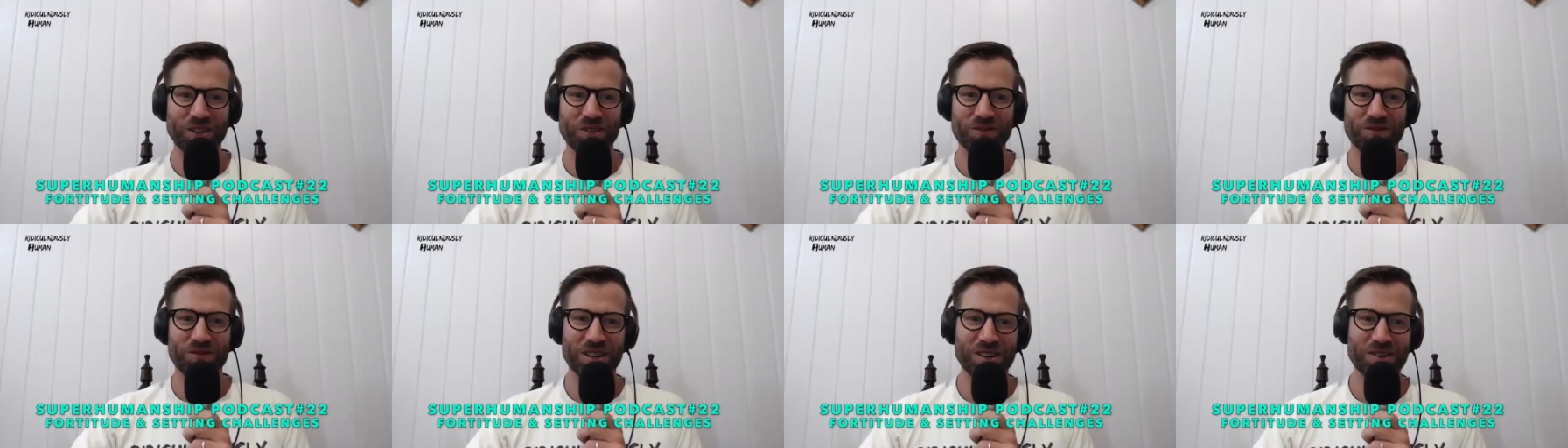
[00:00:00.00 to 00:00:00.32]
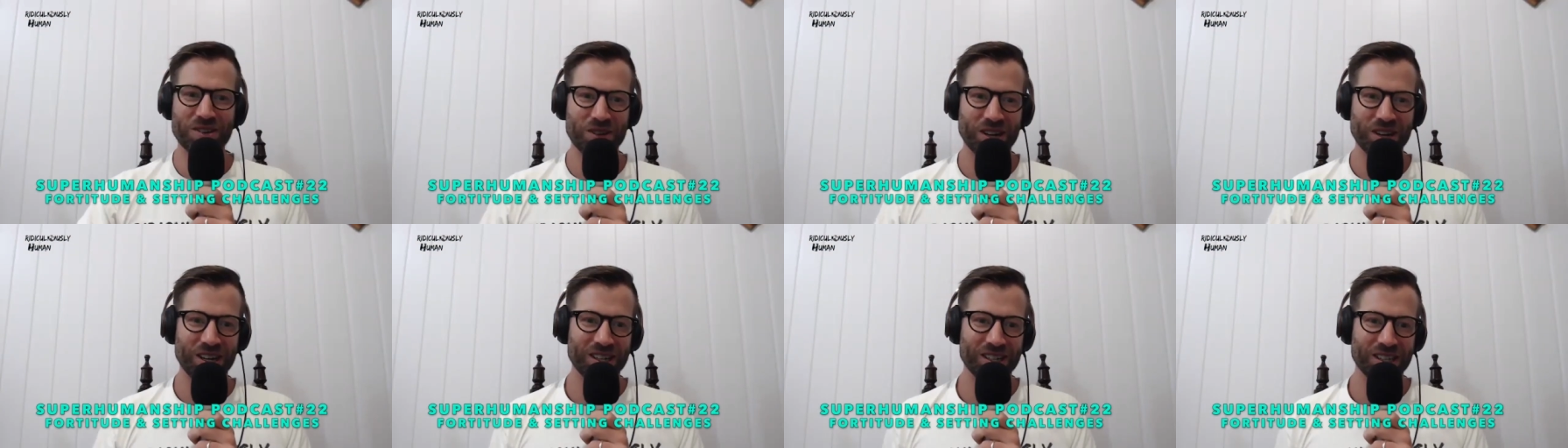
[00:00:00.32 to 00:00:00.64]
you. Very
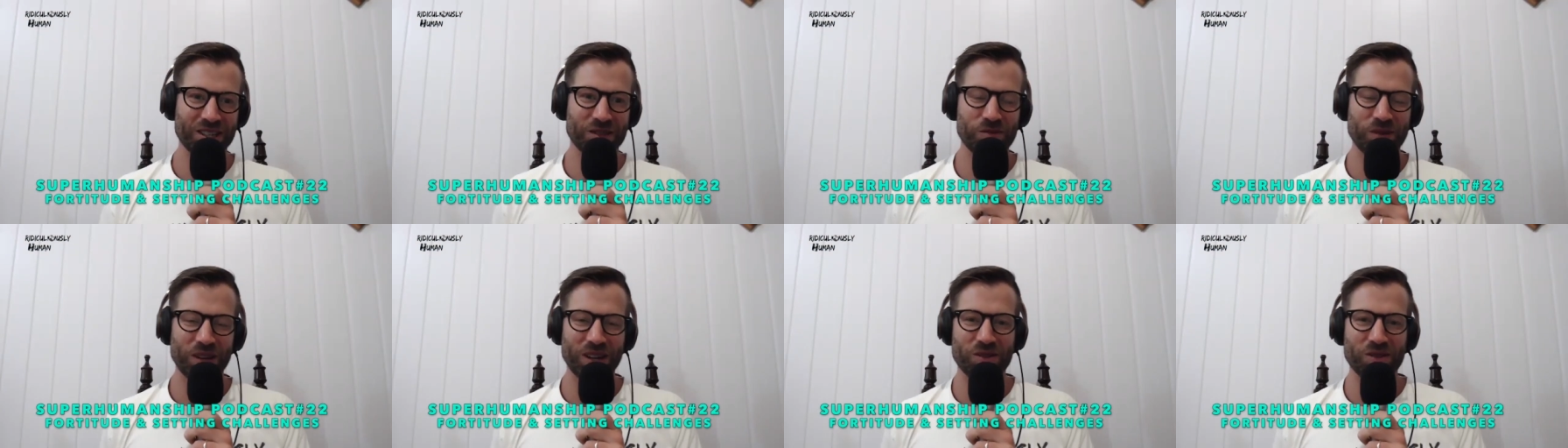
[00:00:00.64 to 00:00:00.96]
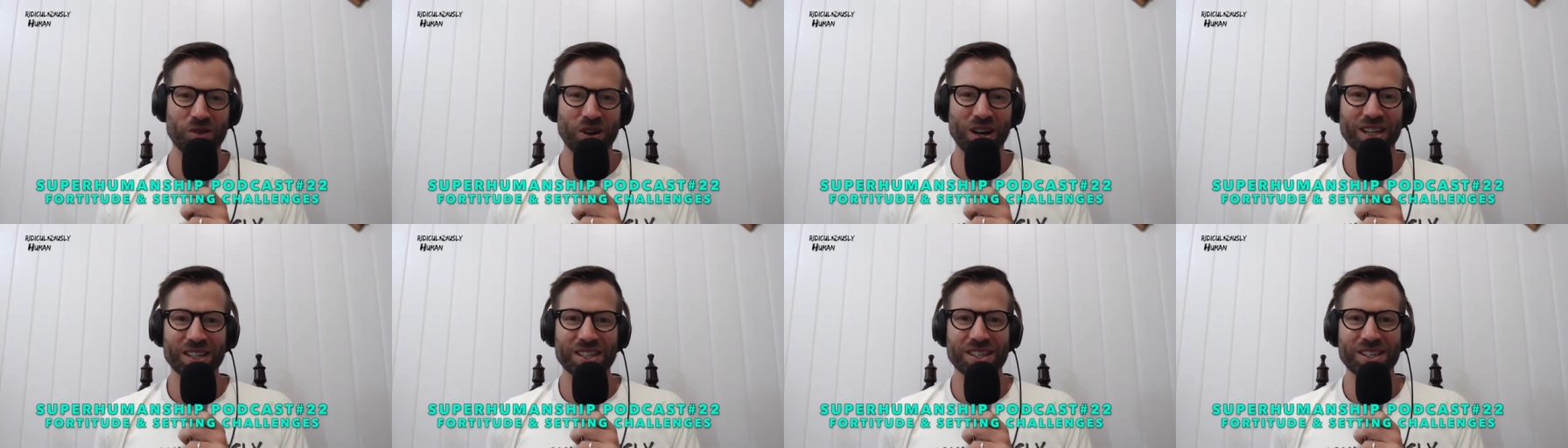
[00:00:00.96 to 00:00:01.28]
well. It's been a
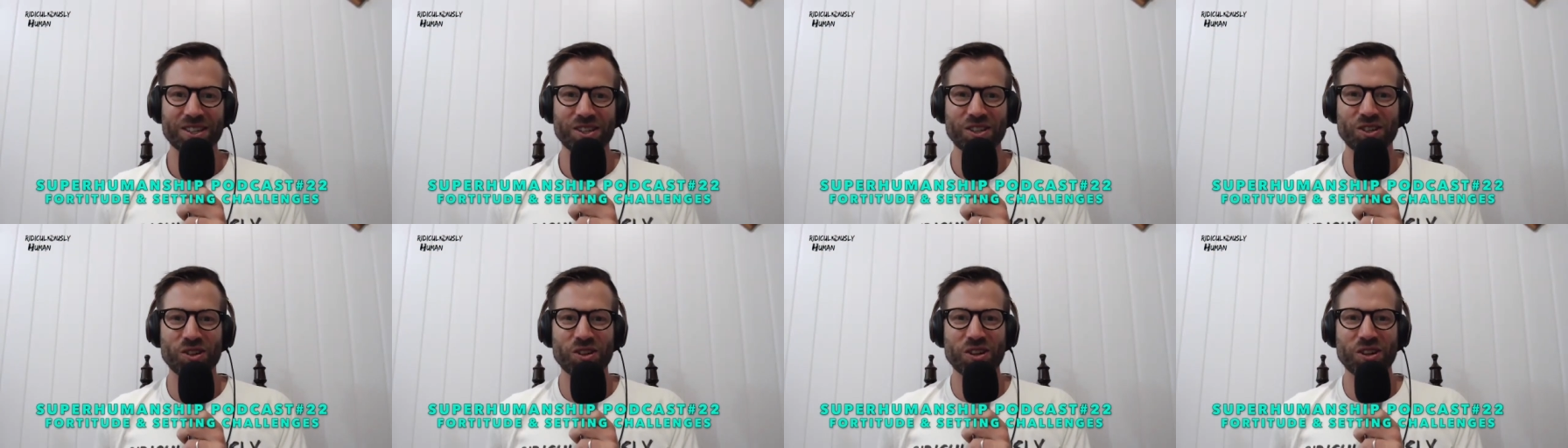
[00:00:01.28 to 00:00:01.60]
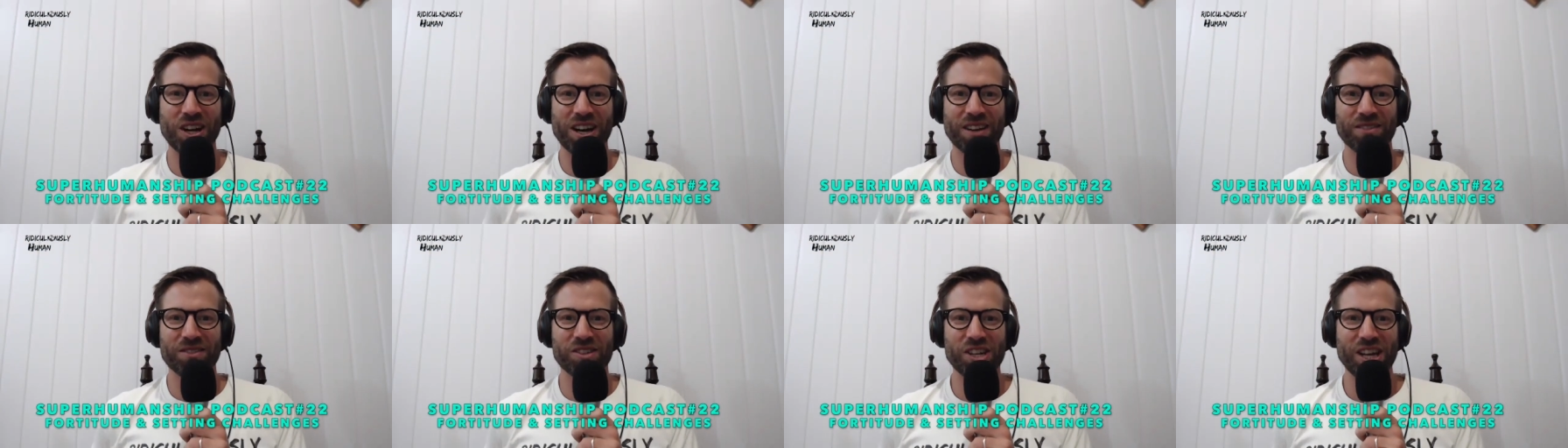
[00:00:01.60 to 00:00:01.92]
while since you and
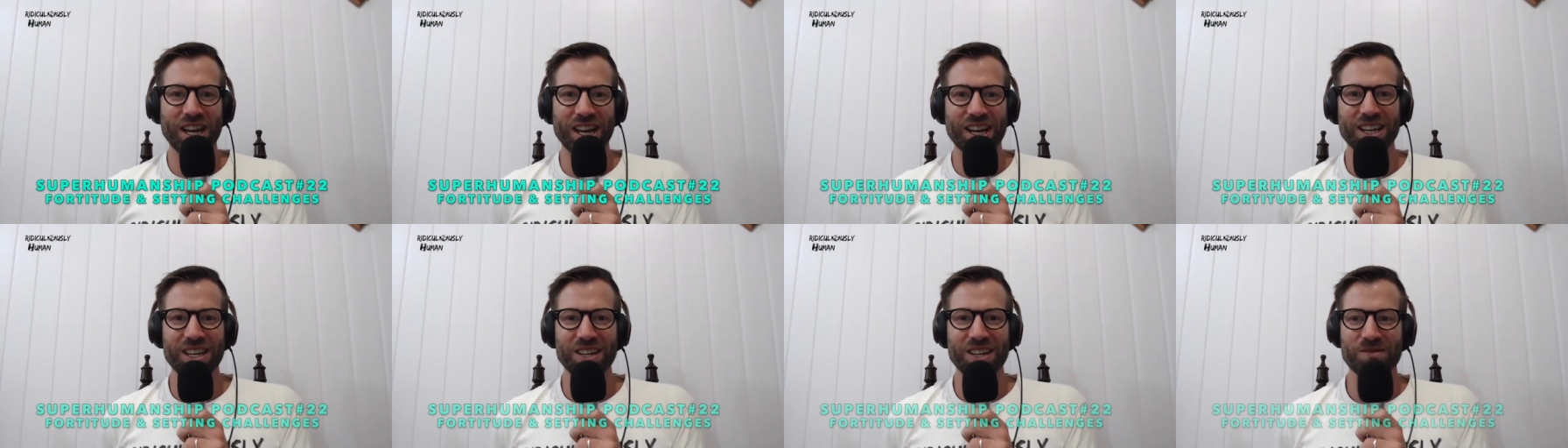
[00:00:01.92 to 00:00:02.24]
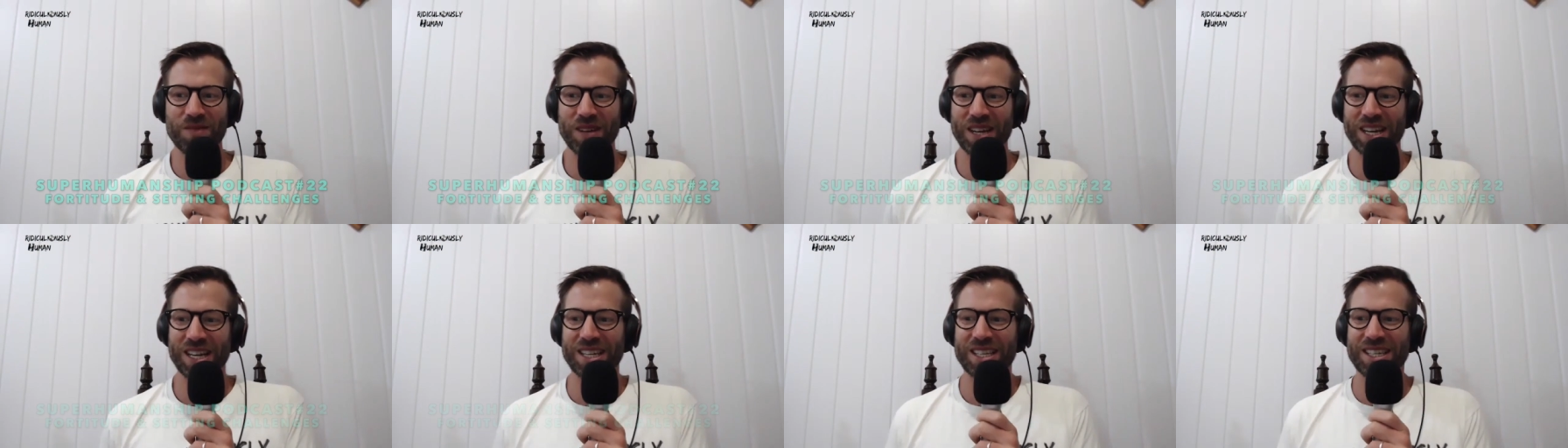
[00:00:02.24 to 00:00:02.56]
I have chatted,
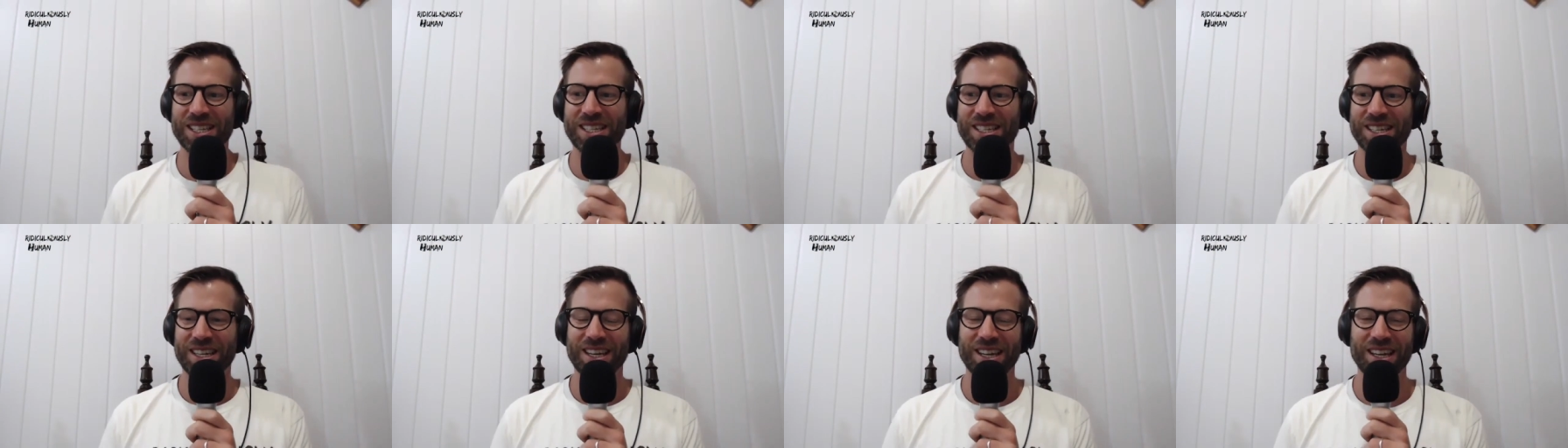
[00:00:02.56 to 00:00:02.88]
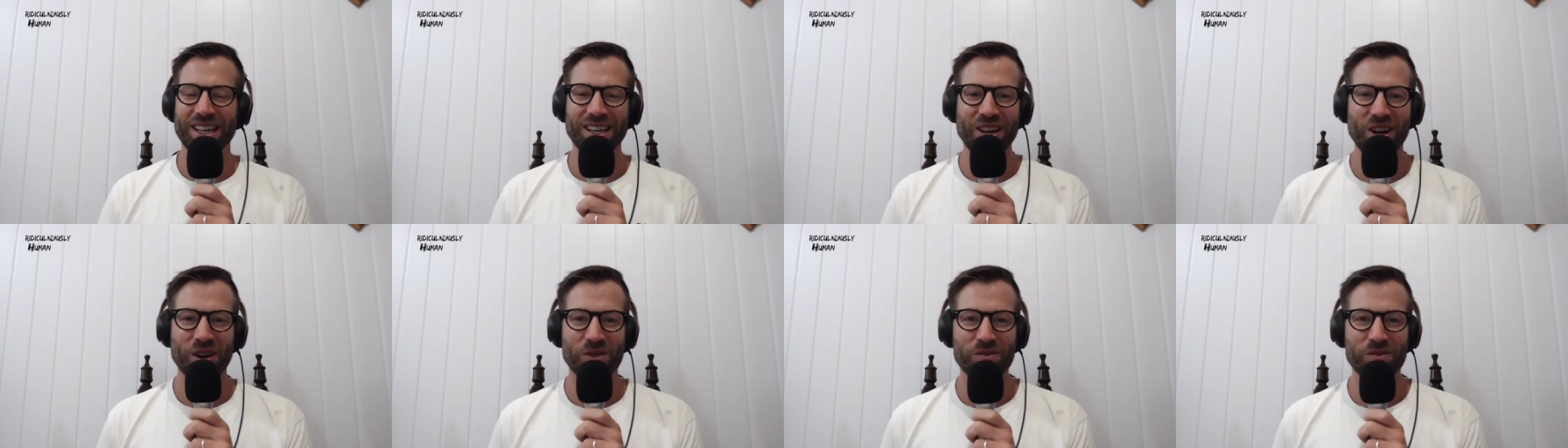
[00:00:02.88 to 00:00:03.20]
but it's uh,
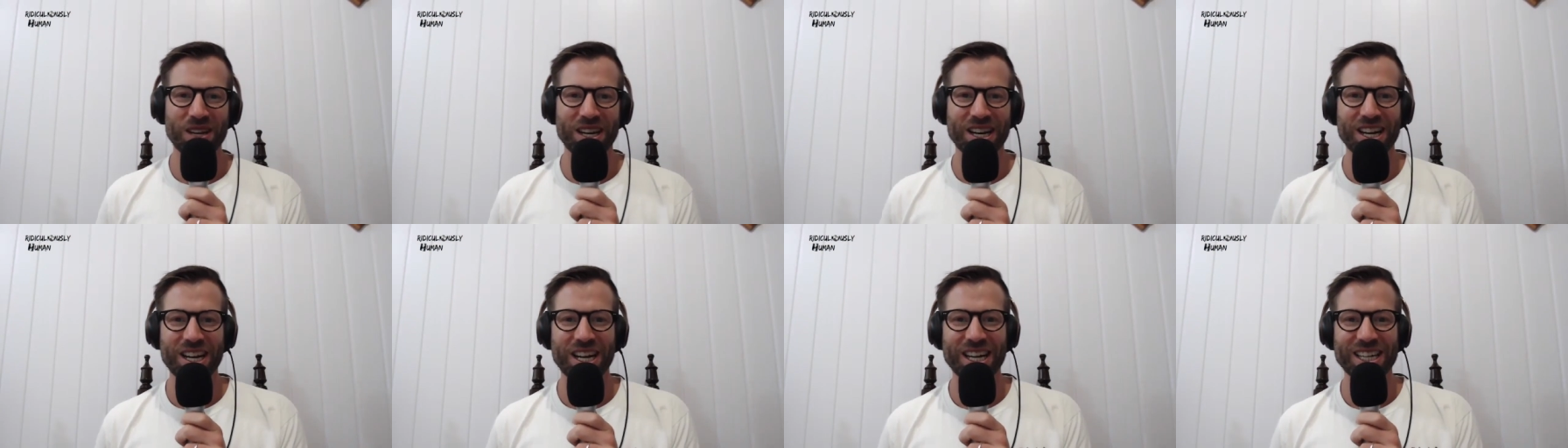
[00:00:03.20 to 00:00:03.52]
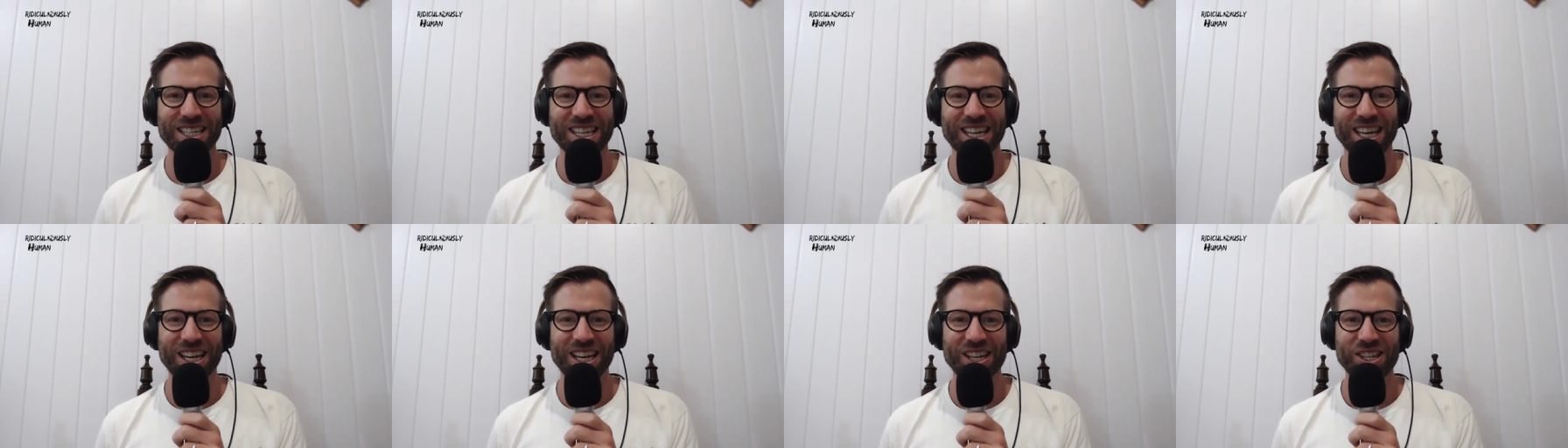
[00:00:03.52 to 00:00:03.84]
yeah, been a
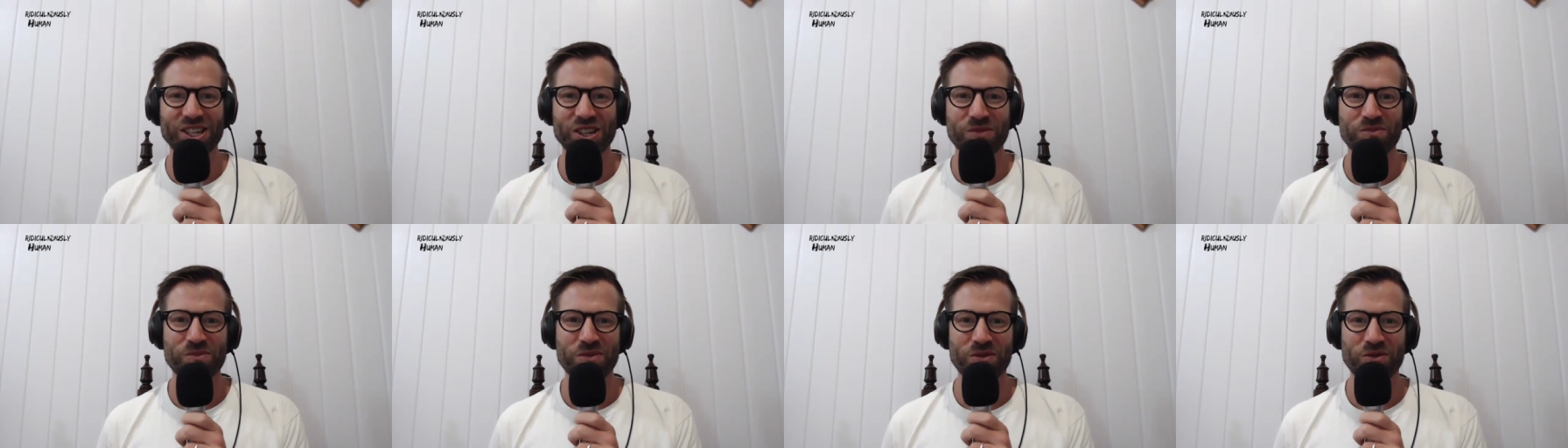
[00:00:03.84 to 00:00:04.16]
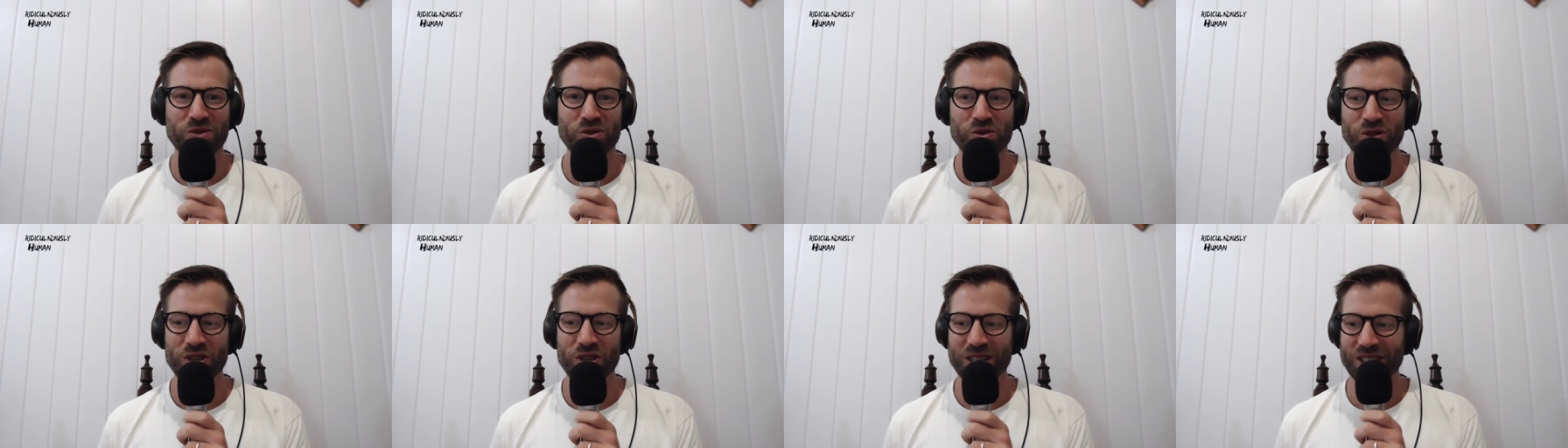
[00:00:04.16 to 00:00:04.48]
nice catch up
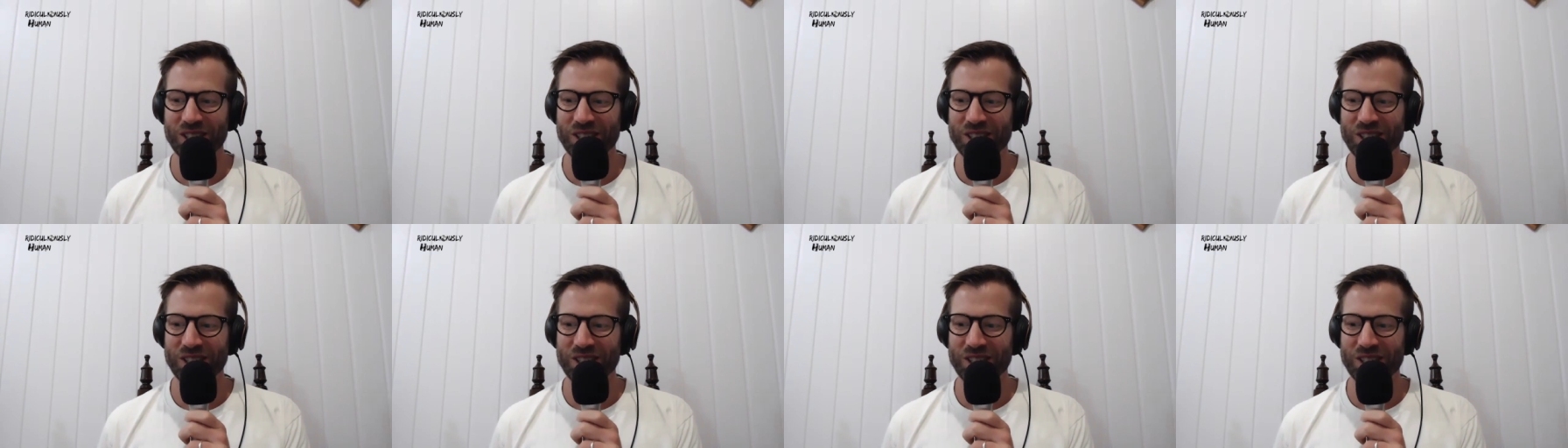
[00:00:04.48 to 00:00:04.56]
before this.